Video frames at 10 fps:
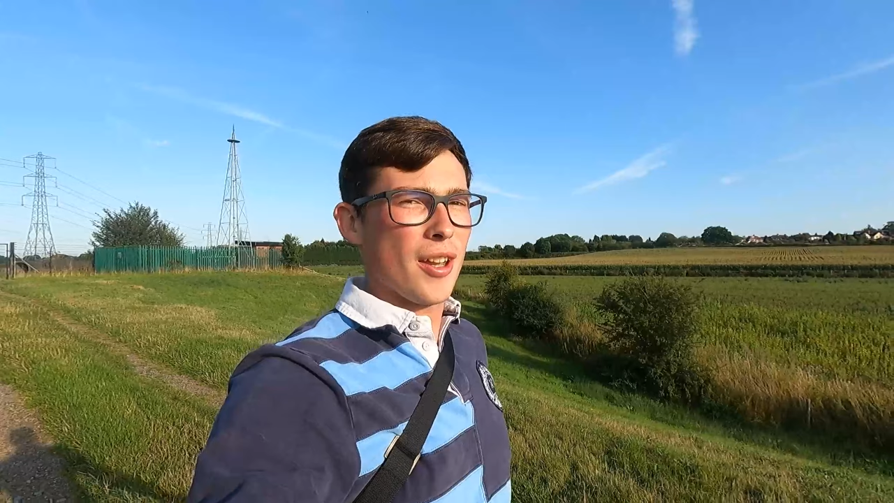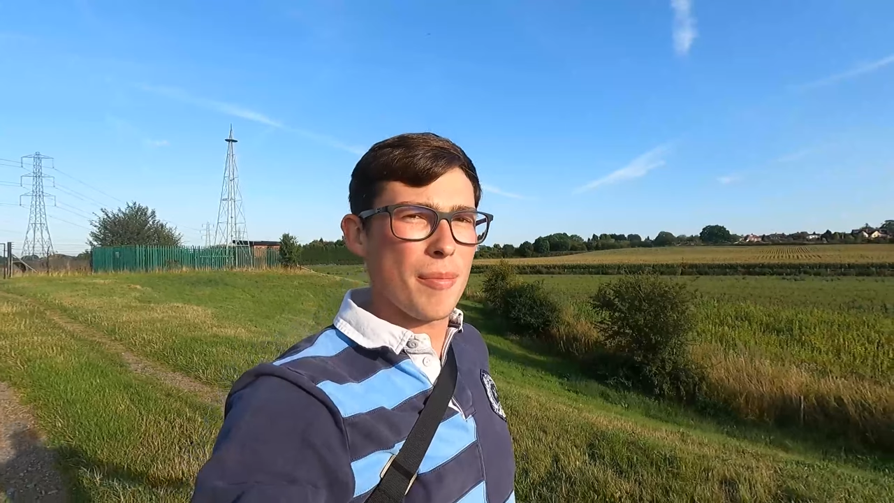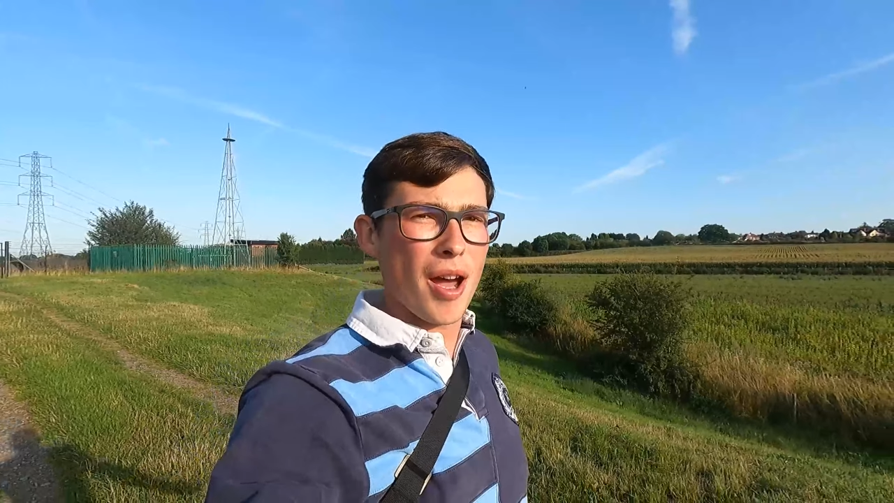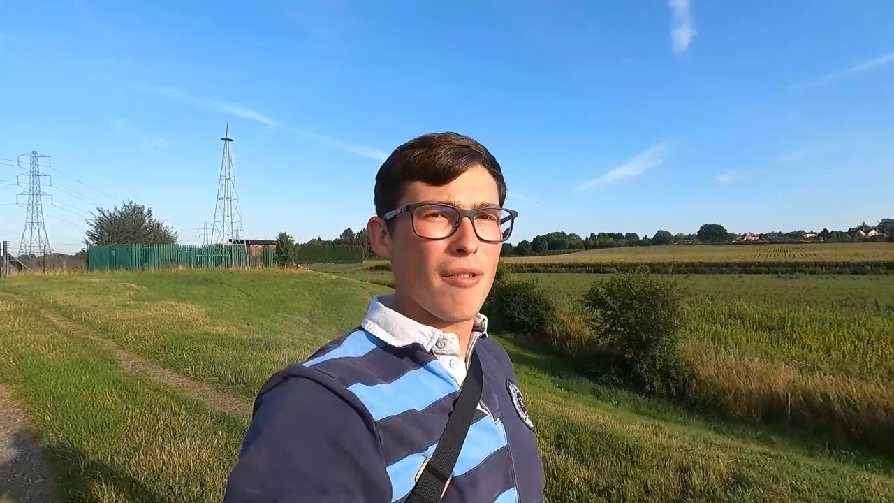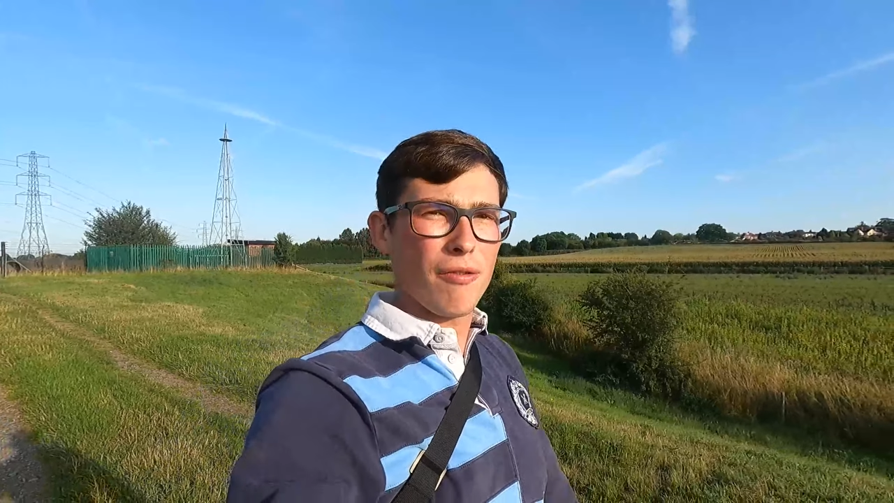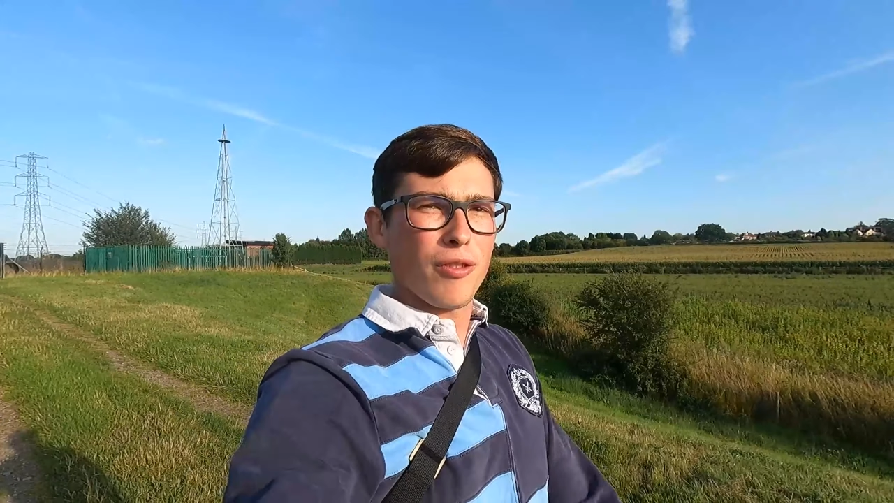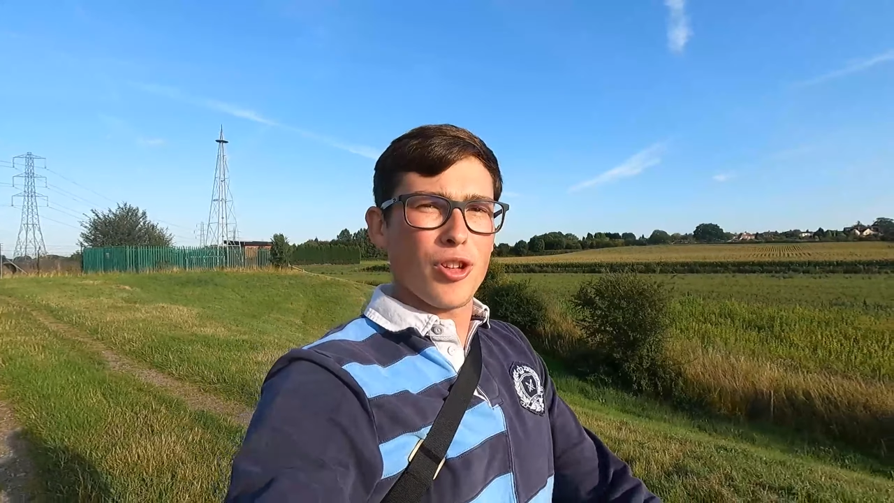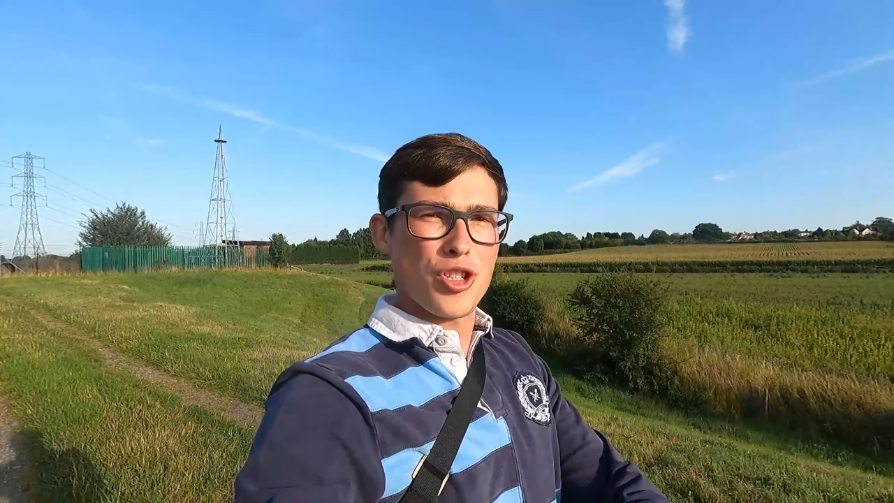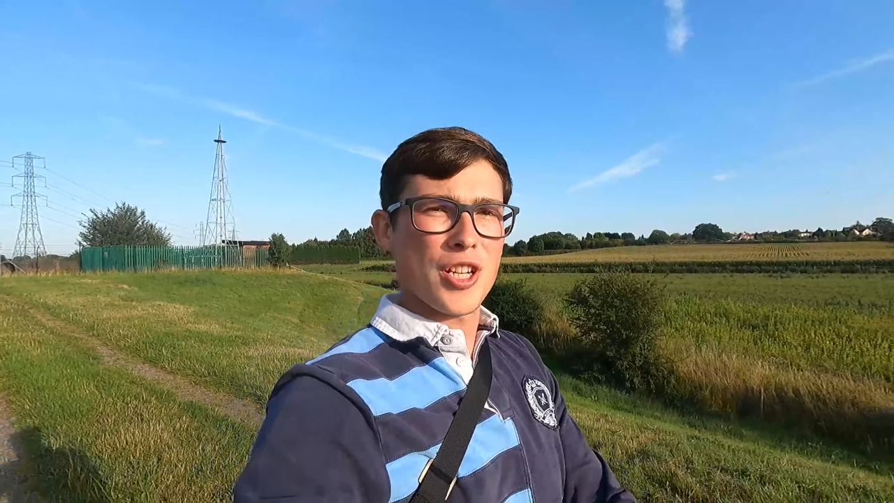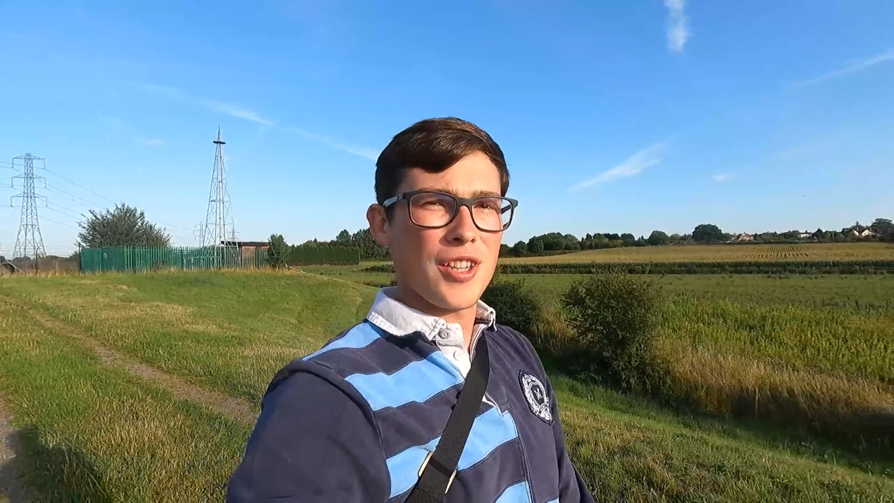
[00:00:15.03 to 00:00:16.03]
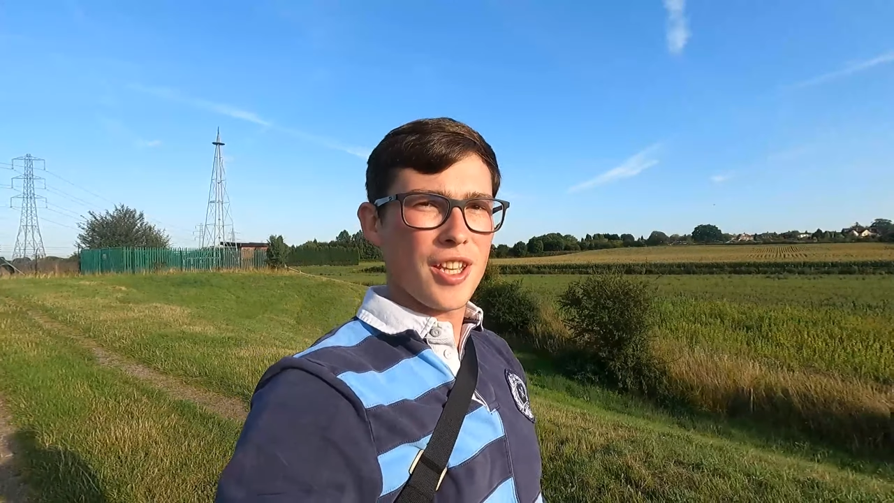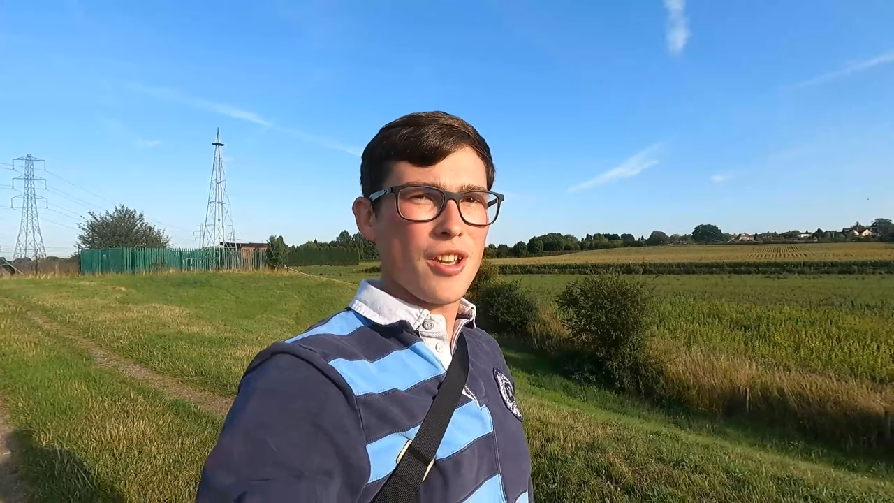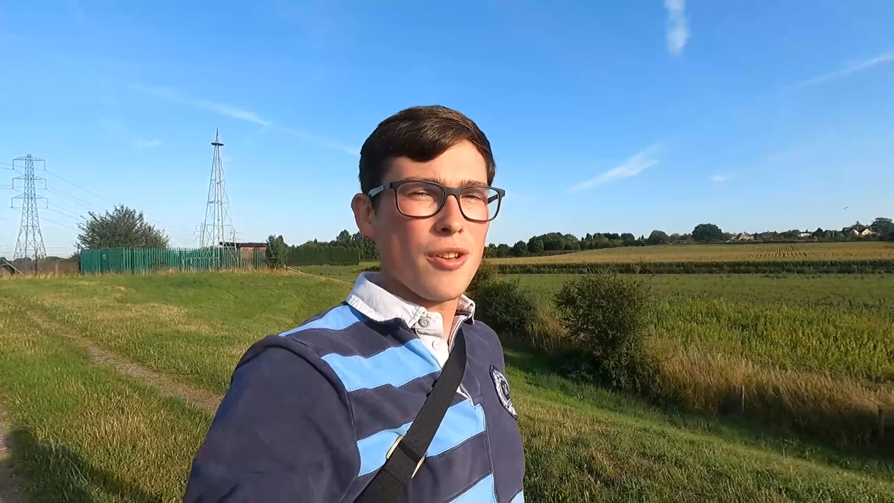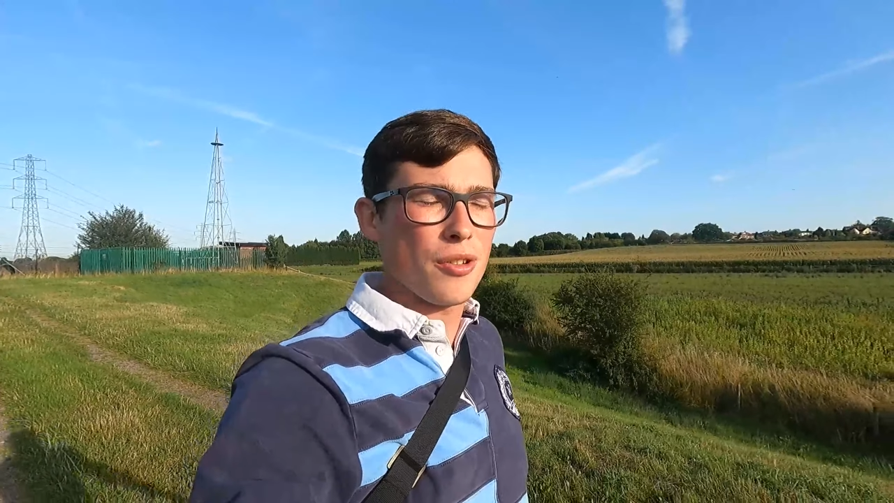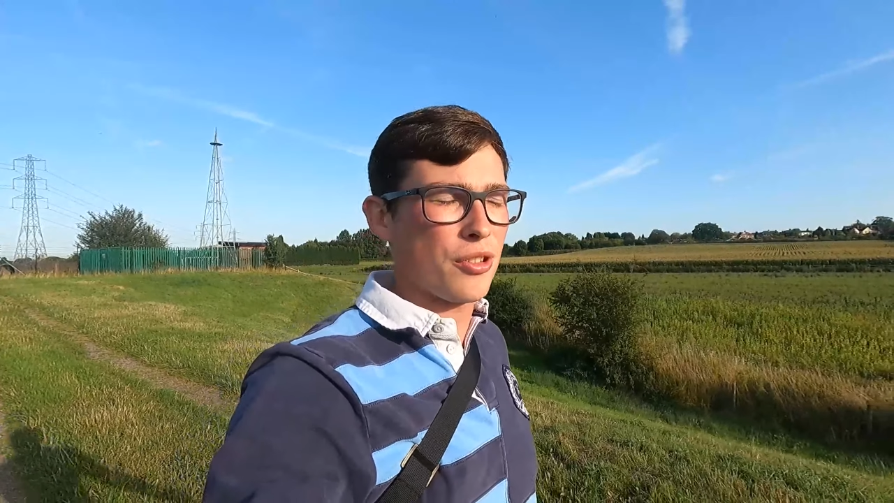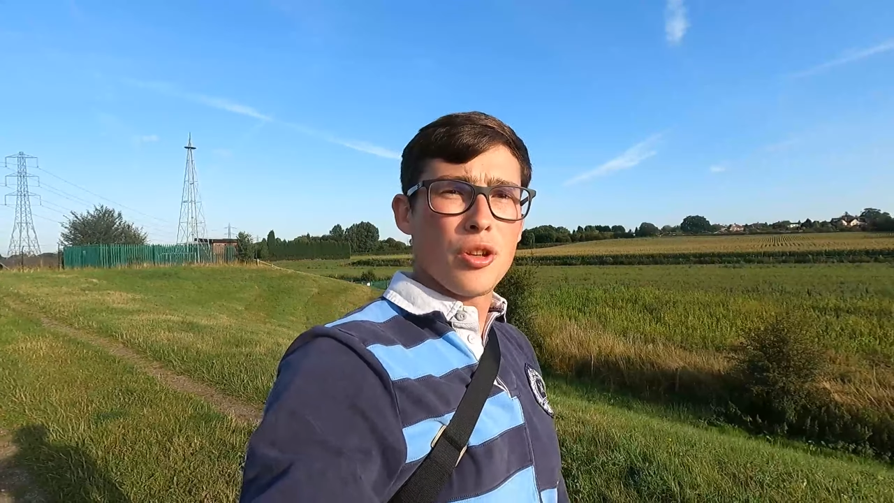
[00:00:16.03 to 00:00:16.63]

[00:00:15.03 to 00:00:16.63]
about flushing the ewes